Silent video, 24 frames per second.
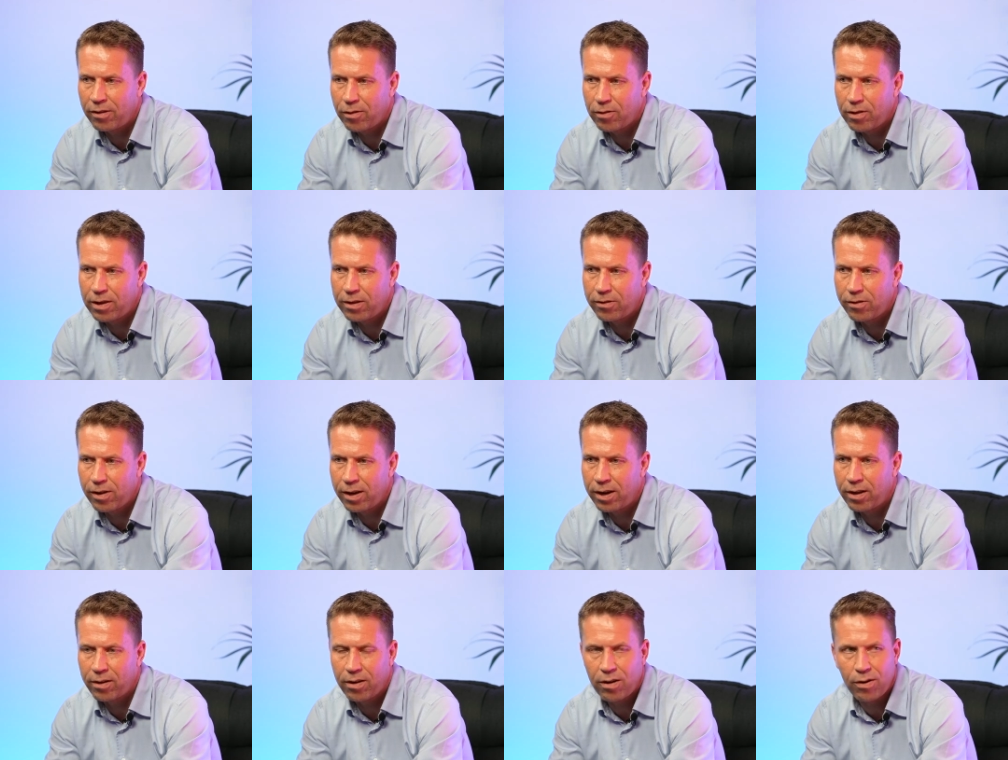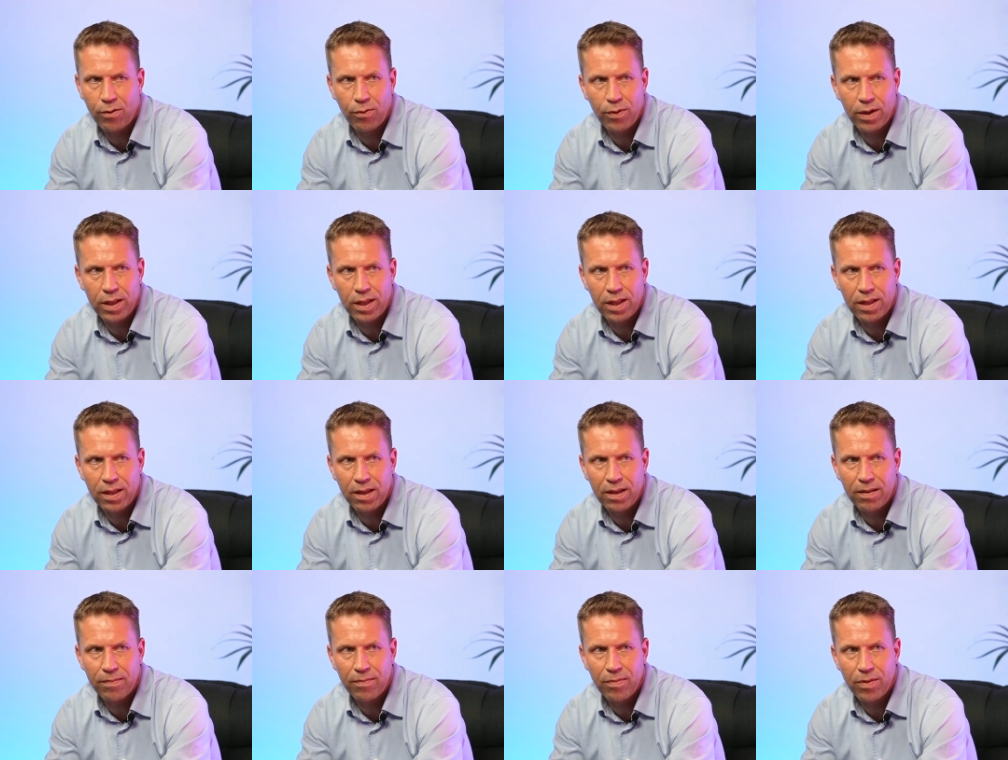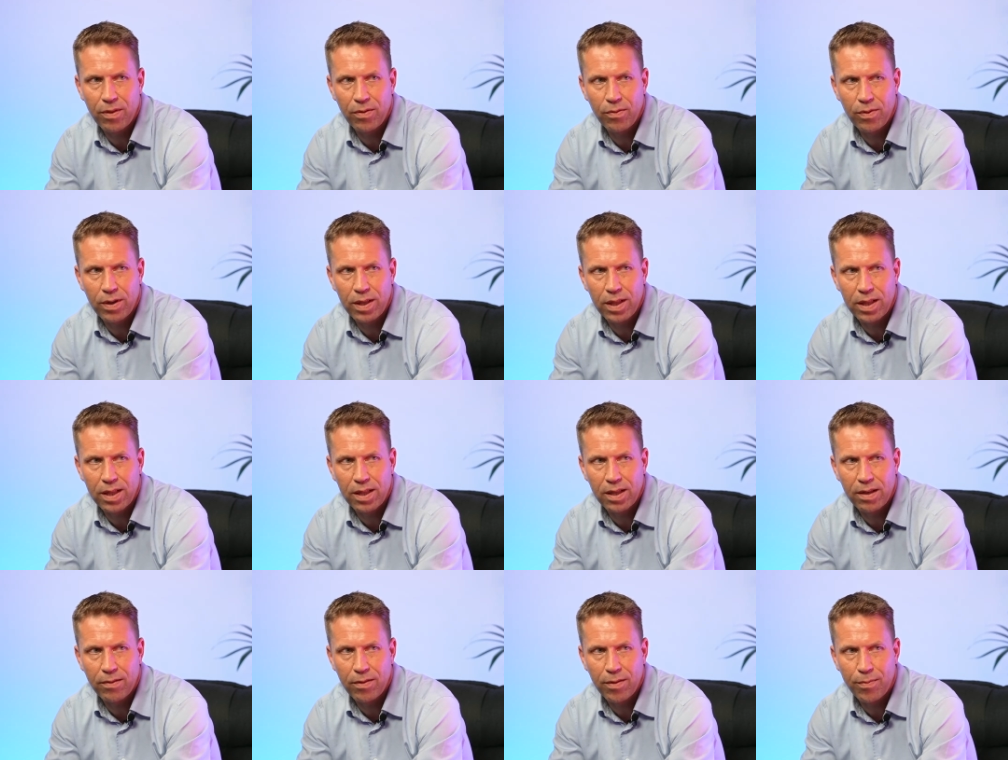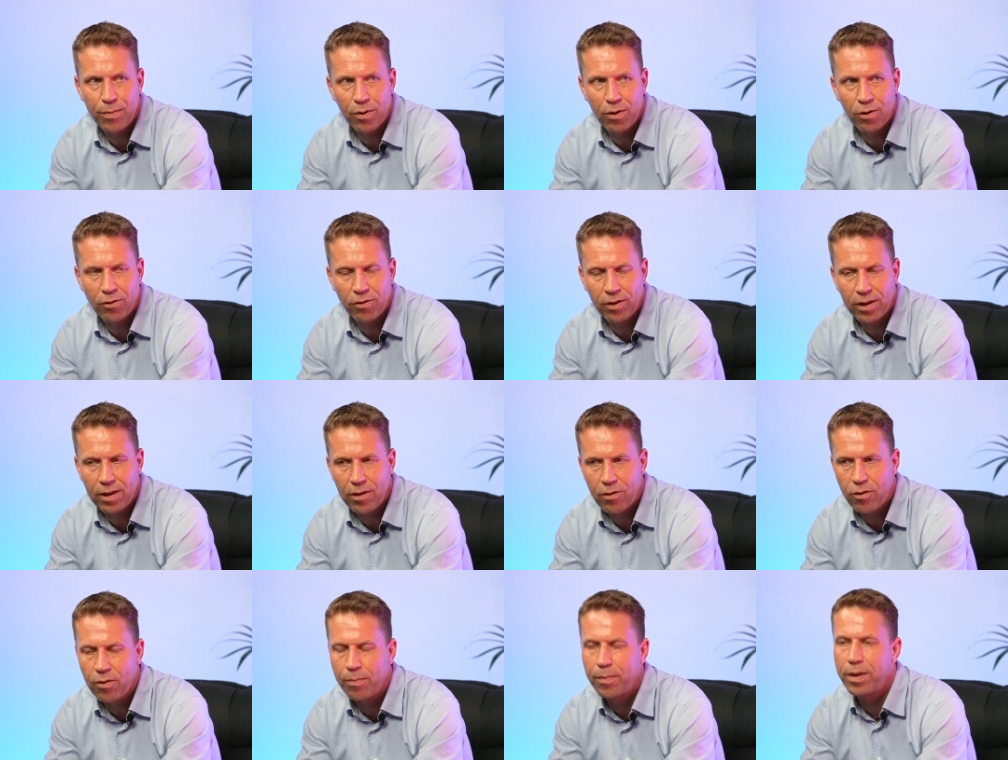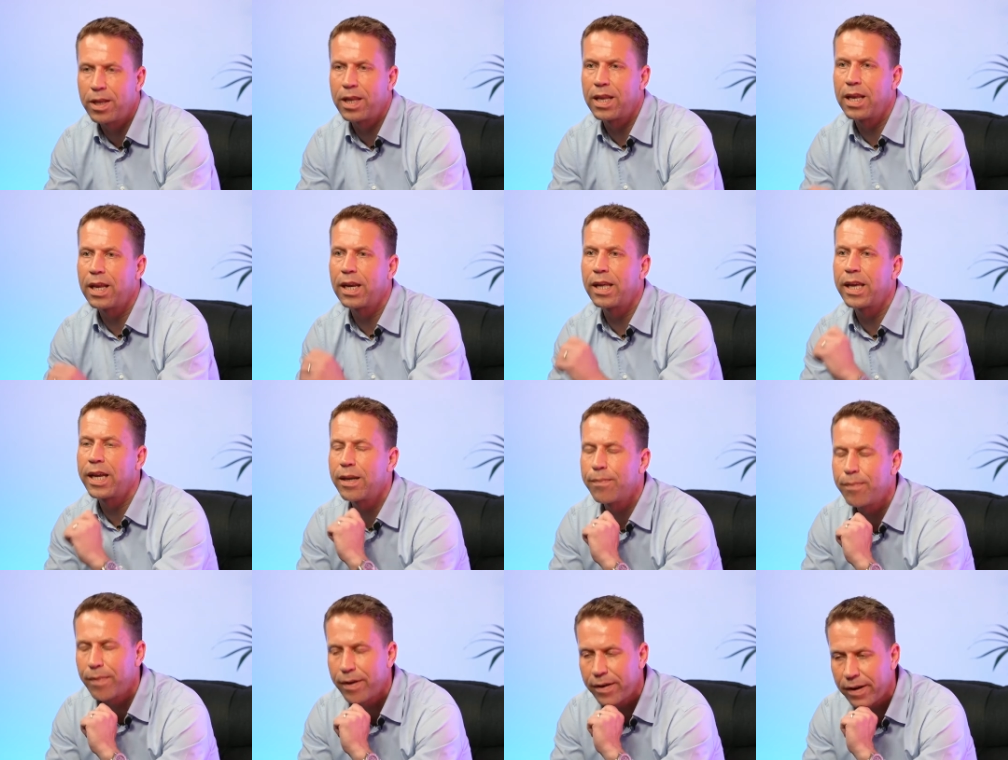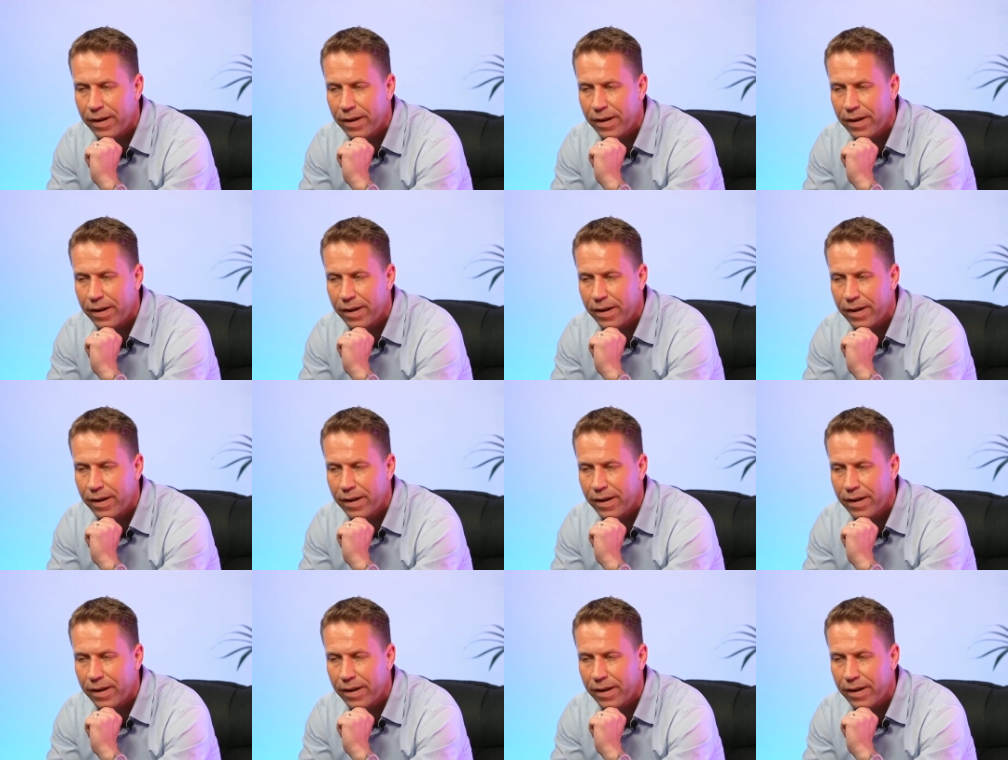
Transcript: in general with the project. It's a bit delayed, but